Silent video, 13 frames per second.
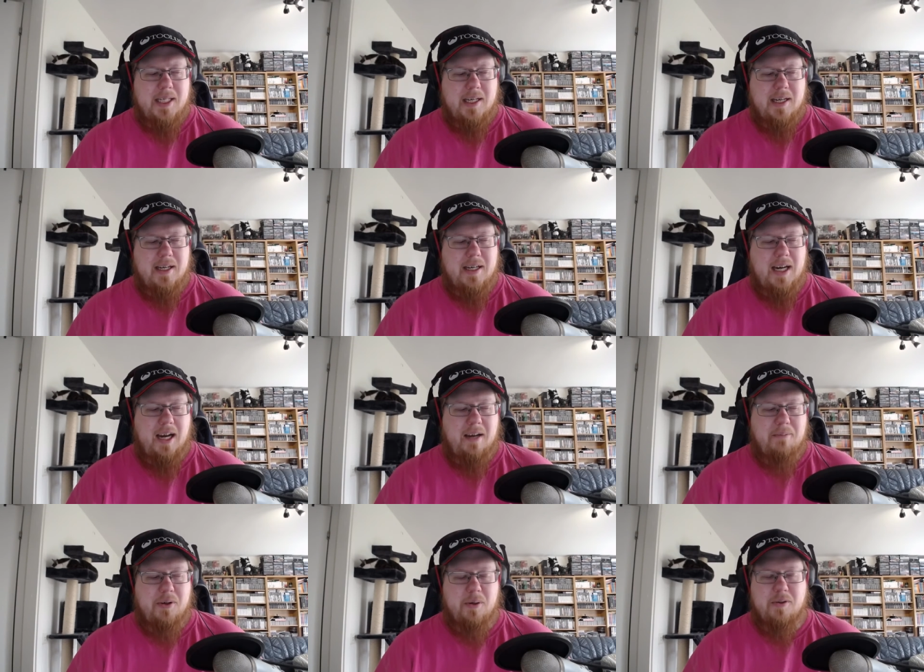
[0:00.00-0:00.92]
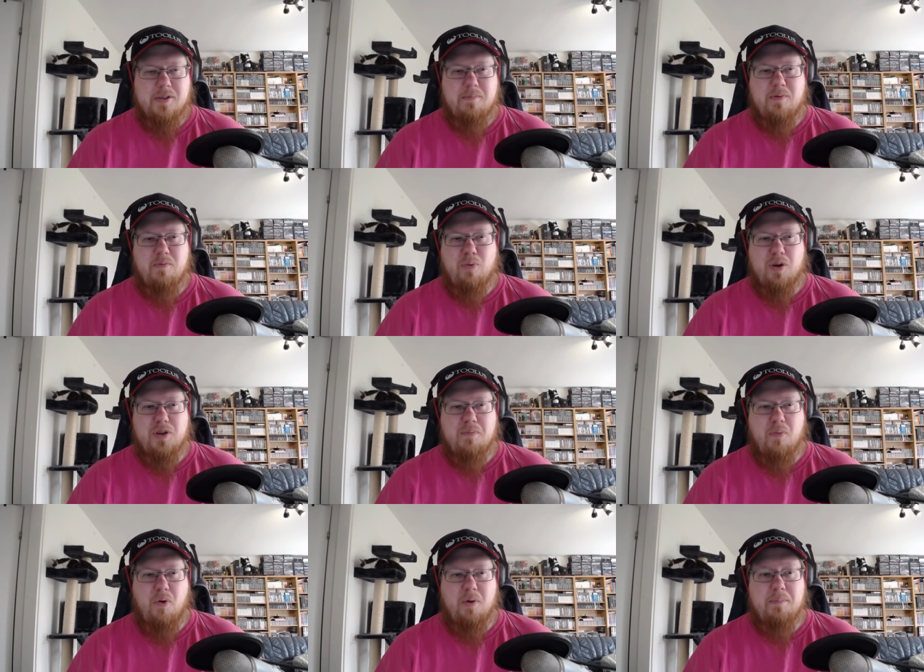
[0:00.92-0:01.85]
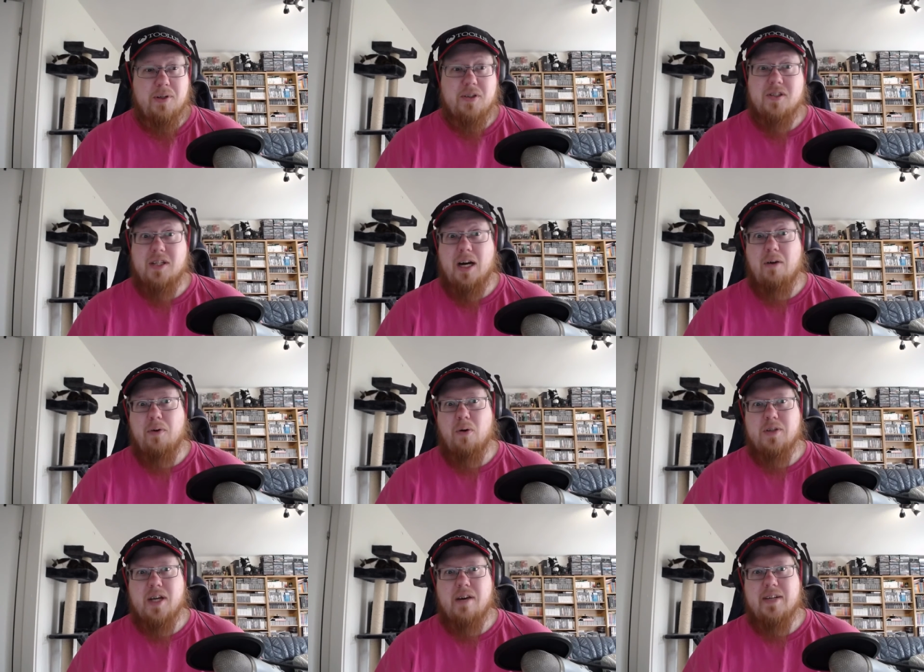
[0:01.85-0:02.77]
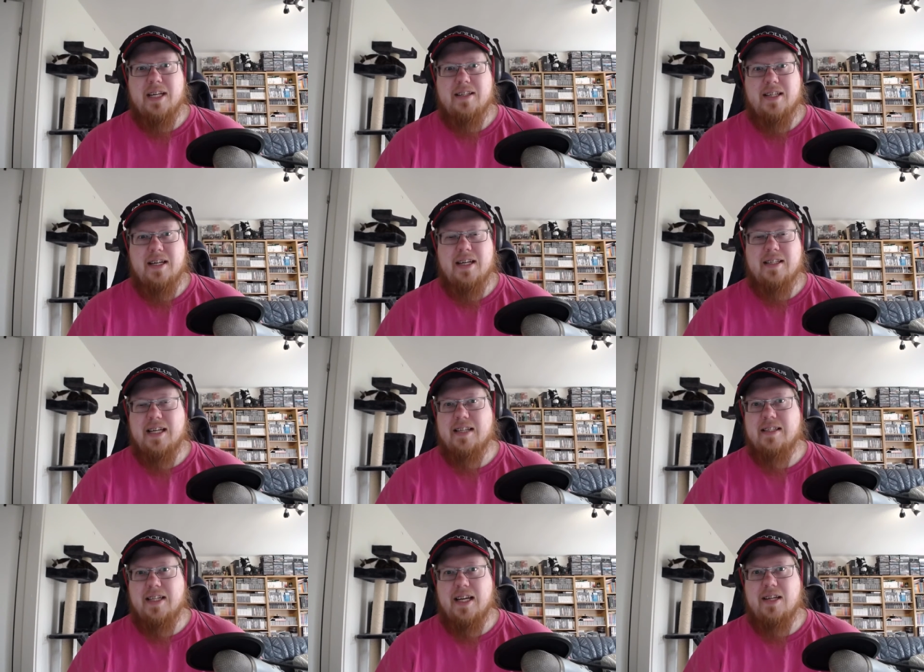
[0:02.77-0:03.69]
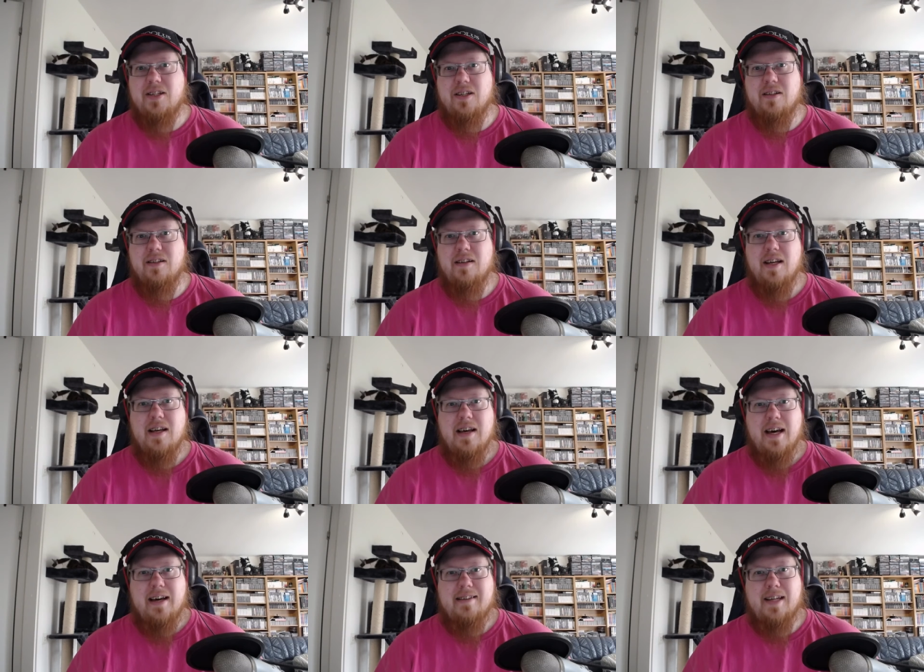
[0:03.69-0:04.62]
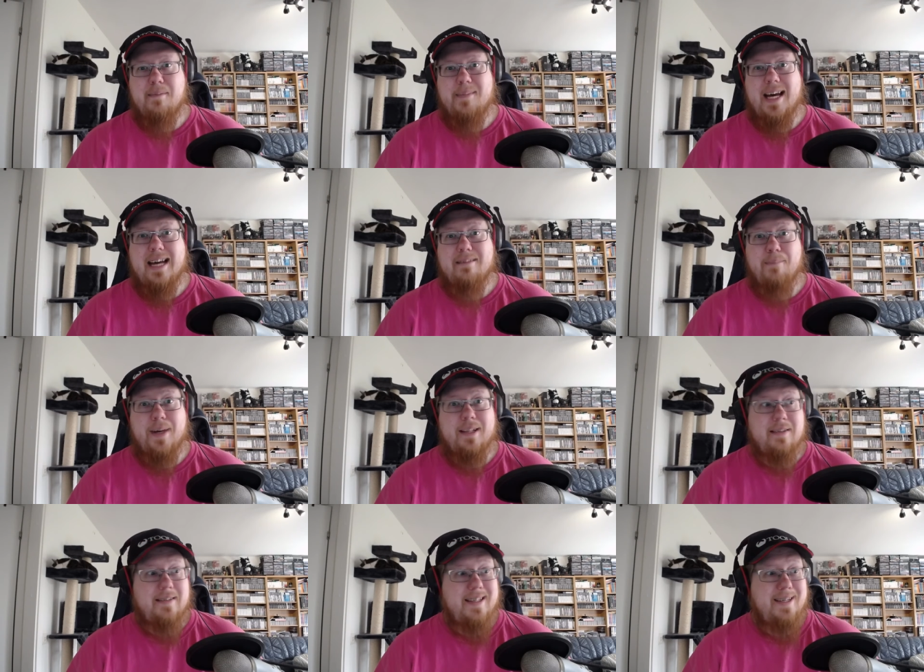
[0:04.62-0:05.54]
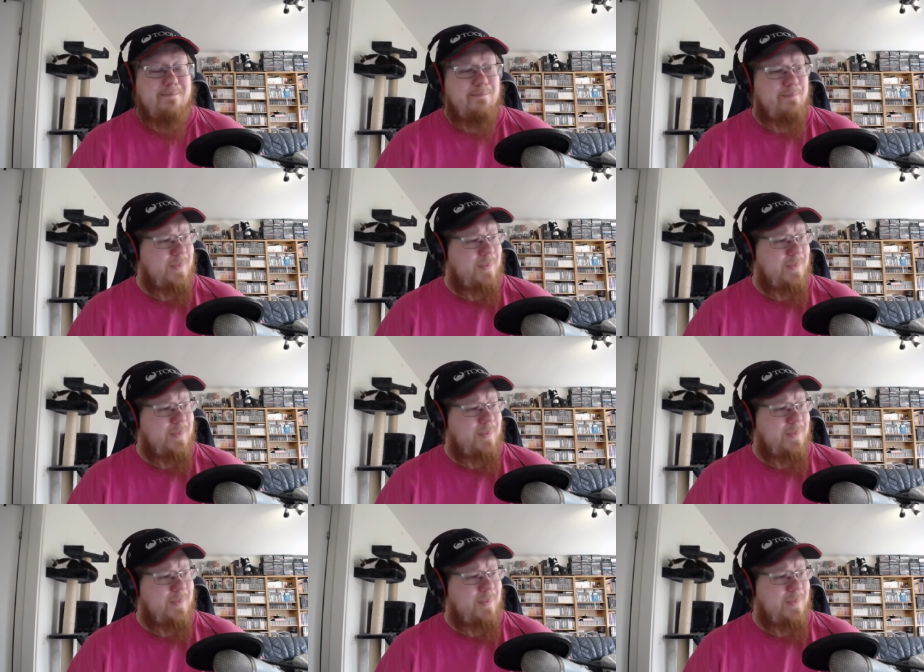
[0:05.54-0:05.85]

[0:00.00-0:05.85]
I'm curious to watch more, because now we also have an assassination attempt at Melty.